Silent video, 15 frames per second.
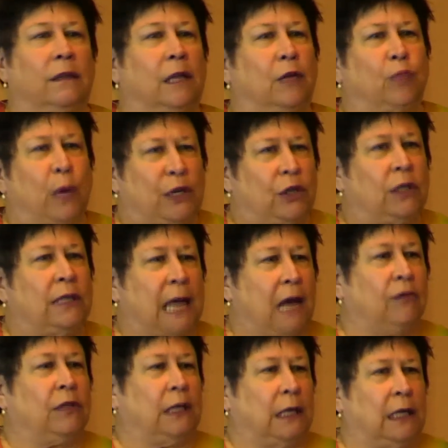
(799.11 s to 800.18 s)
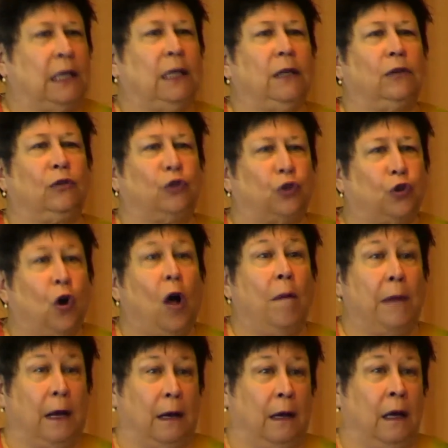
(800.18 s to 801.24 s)
that reaches out to heal
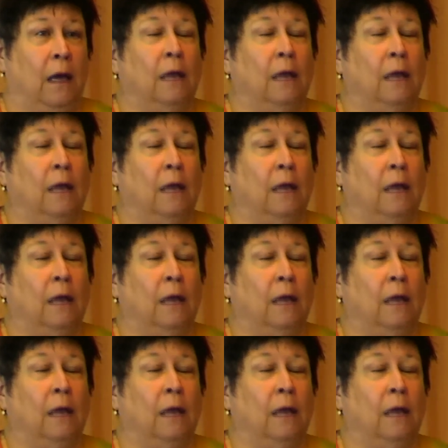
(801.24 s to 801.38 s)
trauma,